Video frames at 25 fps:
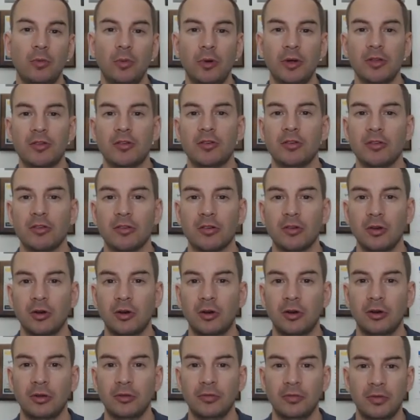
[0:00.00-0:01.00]
which has
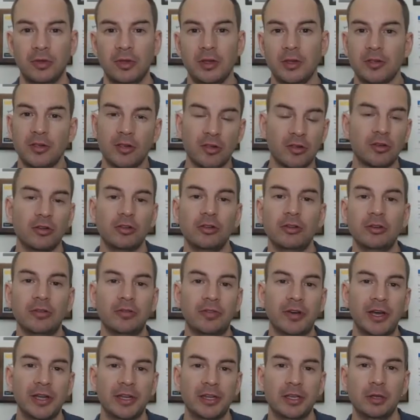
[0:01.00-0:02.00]
got the Cisco
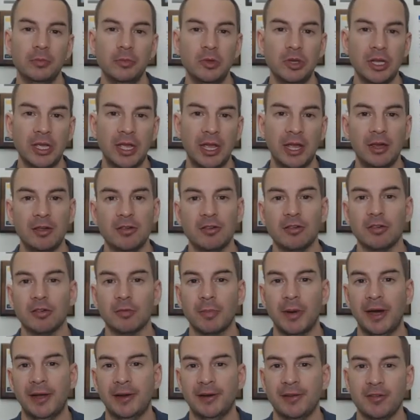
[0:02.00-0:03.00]
Unified Communications
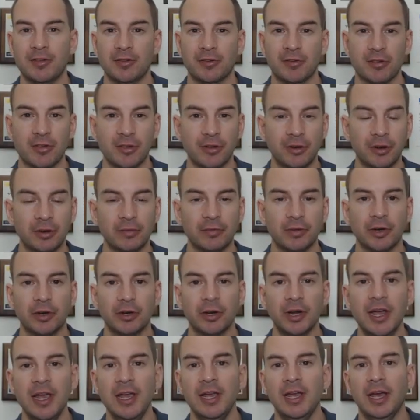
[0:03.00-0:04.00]
Manager
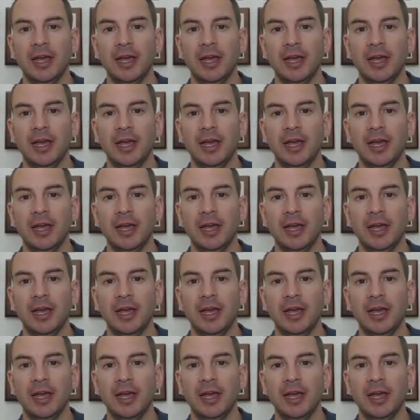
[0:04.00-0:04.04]
server